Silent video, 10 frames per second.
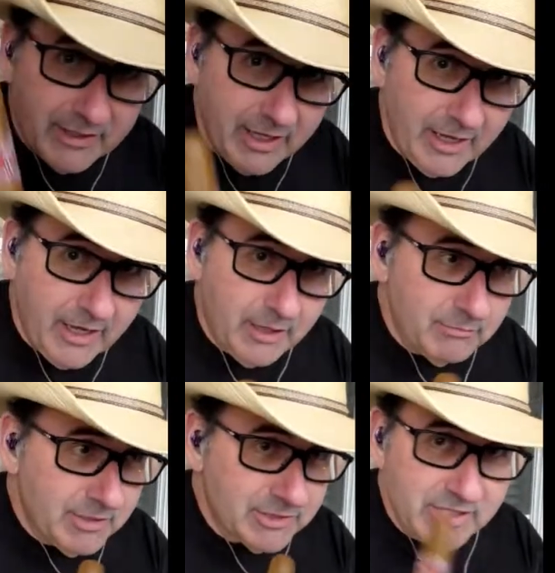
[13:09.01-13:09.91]

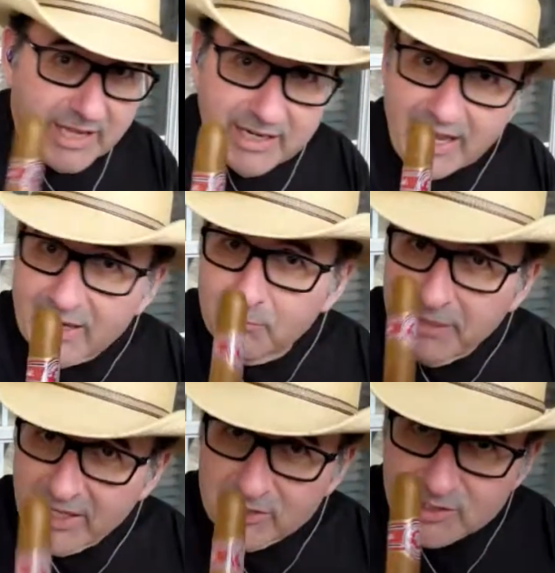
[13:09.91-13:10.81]
There's not a lot of
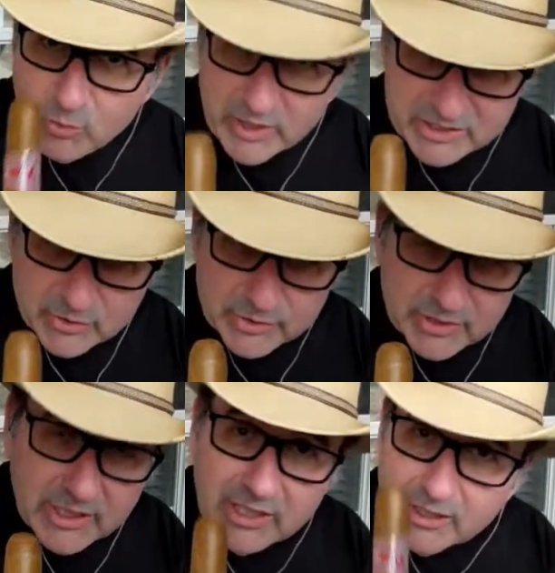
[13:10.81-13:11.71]
bells and
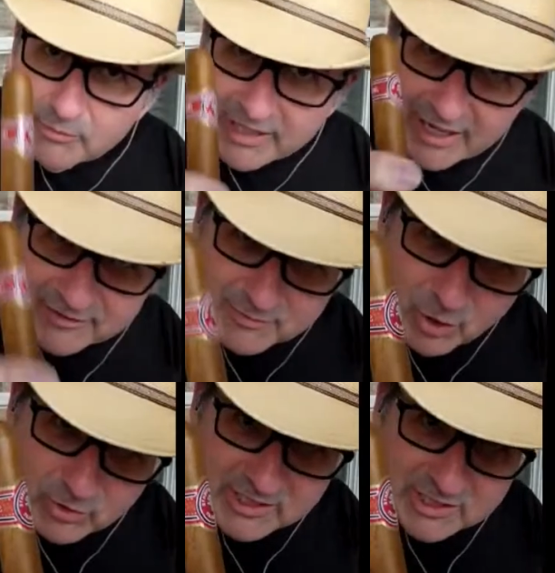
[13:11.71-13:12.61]
whistles, but I've
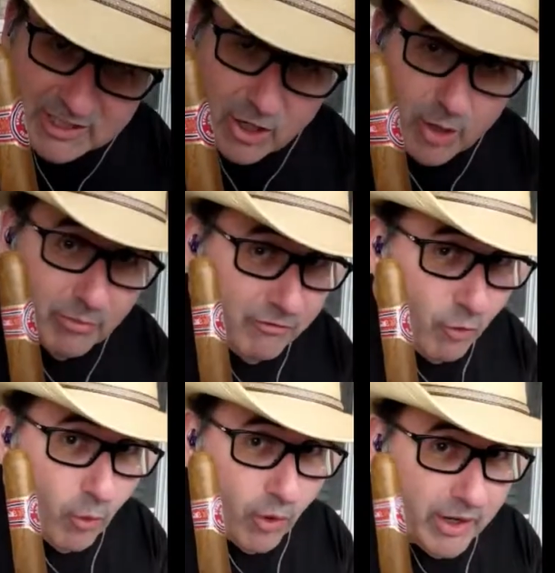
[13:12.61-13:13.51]
smoked this cigar
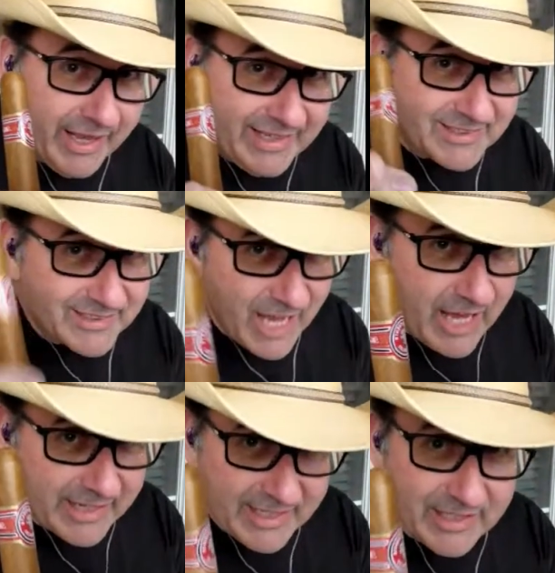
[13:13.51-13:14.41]
before, and it's
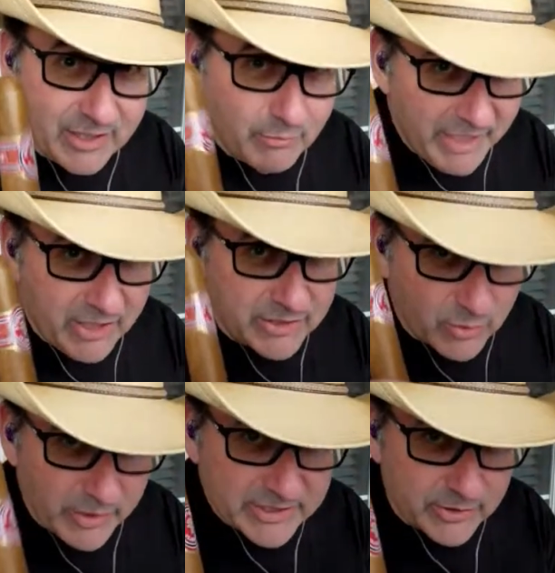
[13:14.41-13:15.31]
not in the bells
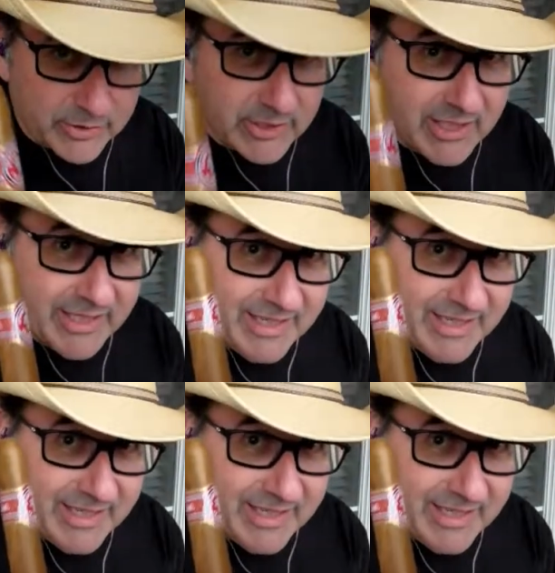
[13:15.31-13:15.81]
and whistles.